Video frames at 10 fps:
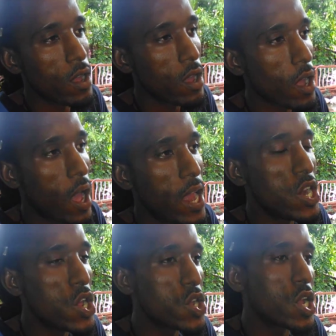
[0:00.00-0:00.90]
And
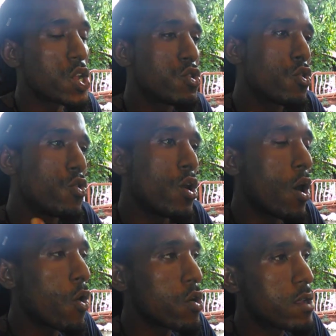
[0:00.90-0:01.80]
nature show you how
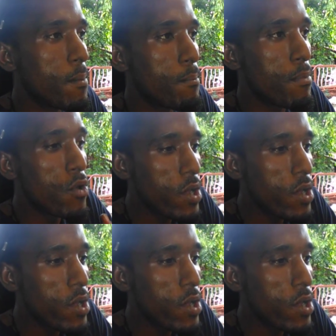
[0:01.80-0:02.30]
to breathe